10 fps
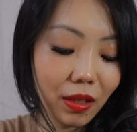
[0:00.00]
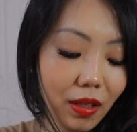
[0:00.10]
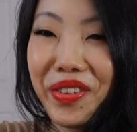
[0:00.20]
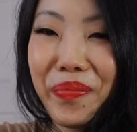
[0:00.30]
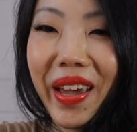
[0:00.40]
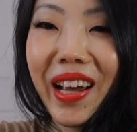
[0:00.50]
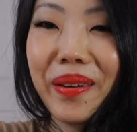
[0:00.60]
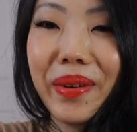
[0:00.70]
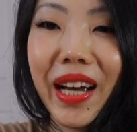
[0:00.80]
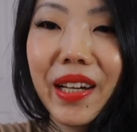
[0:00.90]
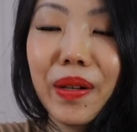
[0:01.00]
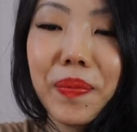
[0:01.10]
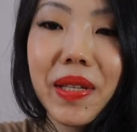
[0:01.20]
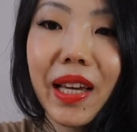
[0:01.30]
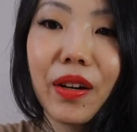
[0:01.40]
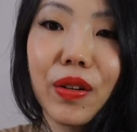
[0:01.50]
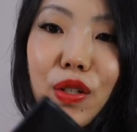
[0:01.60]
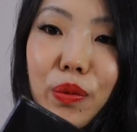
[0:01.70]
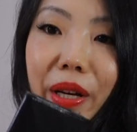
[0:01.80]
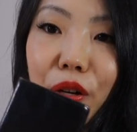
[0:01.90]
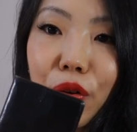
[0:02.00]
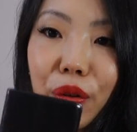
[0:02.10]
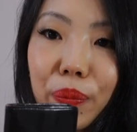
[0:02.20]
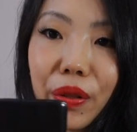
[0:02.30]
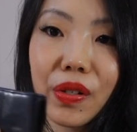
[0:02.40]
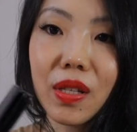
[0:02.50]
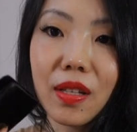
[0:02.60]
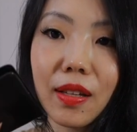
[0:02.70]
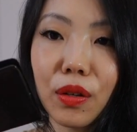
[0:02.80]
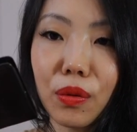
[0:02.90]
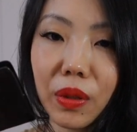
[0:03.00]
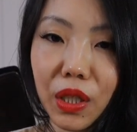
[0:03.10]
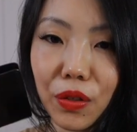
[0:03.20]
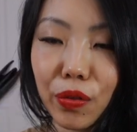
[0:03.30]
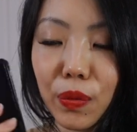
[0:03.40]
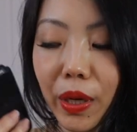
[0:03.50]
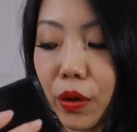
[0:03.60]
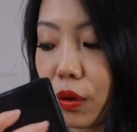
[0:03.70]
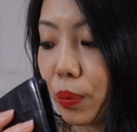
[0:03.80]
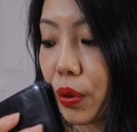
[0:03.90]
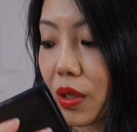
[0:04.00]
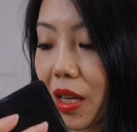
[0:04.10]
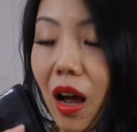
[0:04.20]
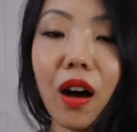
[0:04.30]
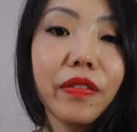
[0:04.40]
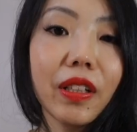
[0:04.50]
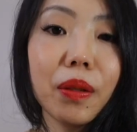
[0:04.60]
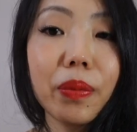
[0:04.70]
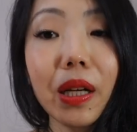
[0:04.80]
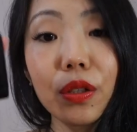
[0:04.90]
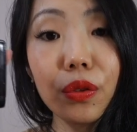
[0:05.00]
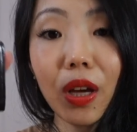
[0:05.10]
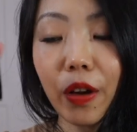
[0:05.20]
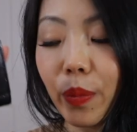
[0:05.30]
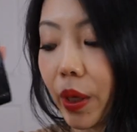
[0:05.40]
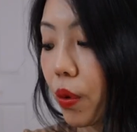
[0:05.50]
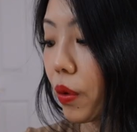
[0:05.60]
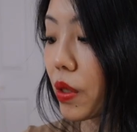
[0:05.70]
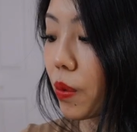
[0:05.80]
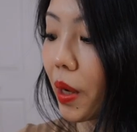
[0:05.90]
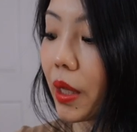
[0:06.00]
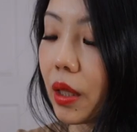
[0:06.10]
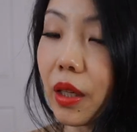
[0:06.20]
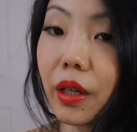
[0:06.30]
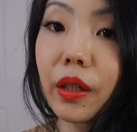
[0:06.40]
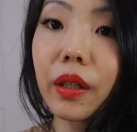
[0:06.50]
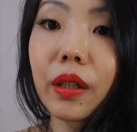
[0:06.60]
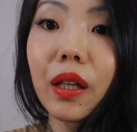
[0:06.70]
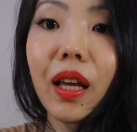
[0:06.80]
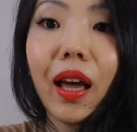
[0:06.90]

a few makeup items and also my coin purse since I don't really use my coin purse that often, but I do have my coins right here.